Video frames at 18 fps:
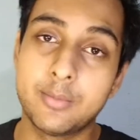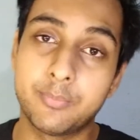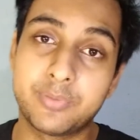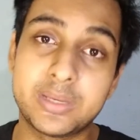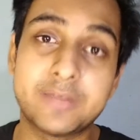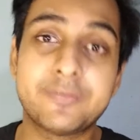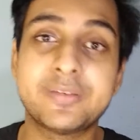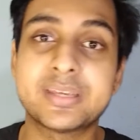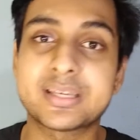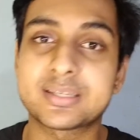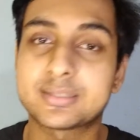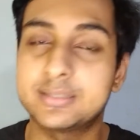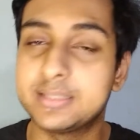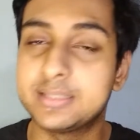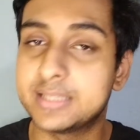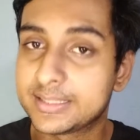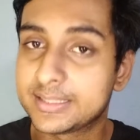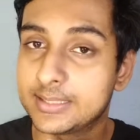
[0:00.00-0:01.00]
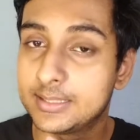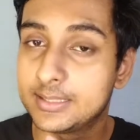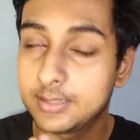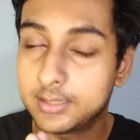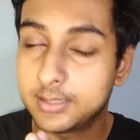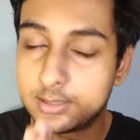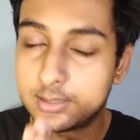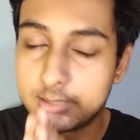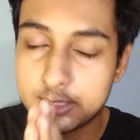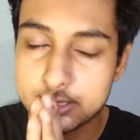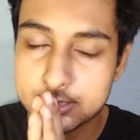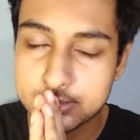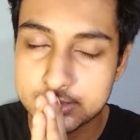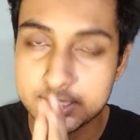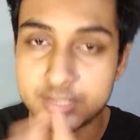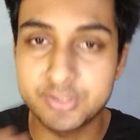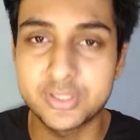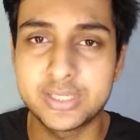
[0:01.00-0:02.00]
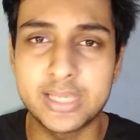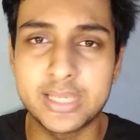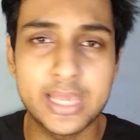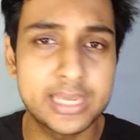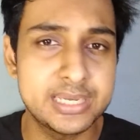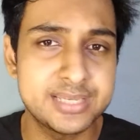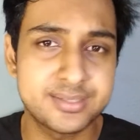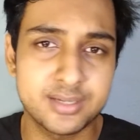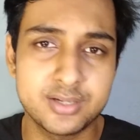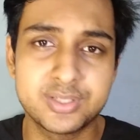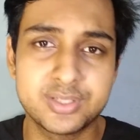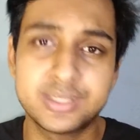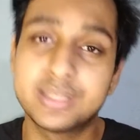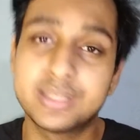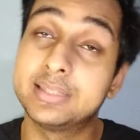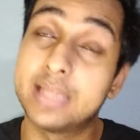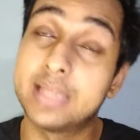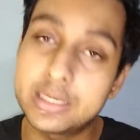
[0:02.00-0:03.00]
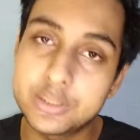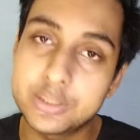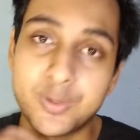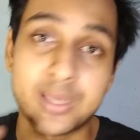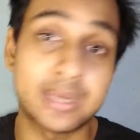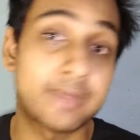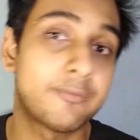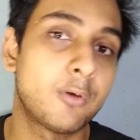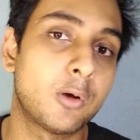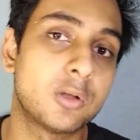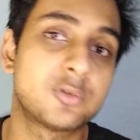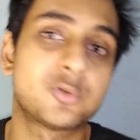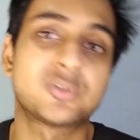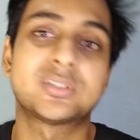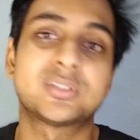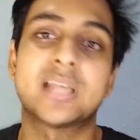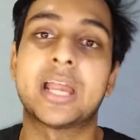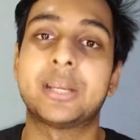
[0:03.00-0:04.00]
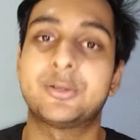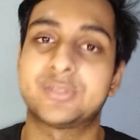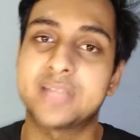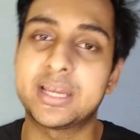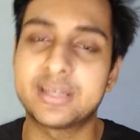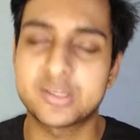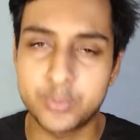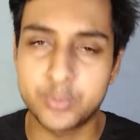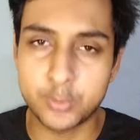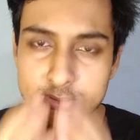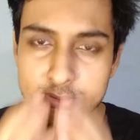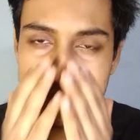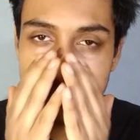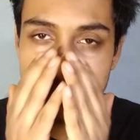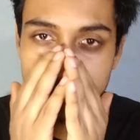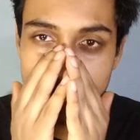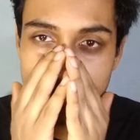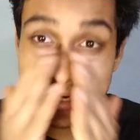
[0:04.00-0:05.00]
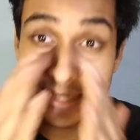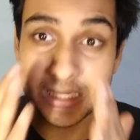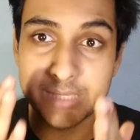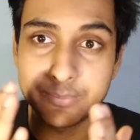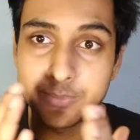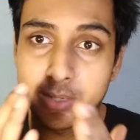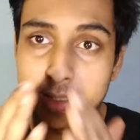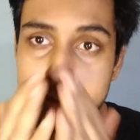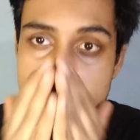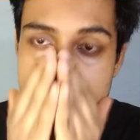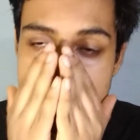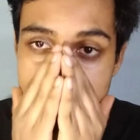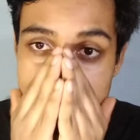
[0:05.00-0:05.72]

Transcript: previous nasal surgery, any surgery, then you can have also sinusitis, because there will be edema,